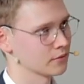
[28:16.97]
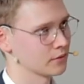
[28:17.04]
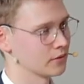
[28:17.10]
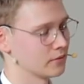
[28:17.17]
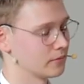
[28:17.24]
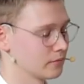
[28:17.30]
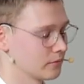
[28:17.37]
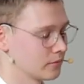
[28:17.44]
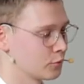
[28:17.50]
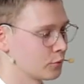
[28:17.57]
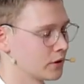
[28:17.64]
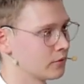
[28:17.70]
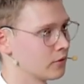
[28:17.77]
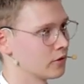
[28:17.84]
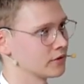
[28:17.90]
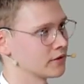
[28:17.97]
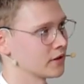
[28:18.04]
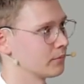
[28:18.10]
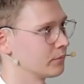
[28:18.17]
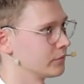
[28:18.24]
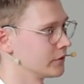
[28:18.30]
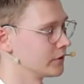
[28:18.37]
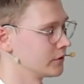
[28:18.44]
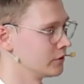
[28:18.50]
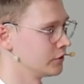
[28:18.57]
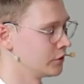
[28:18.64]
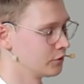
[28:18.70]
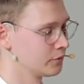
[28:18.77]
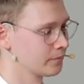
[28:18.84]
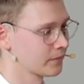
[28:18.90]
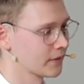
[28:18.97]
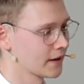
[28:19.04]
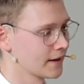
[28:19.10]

We we wrote them new,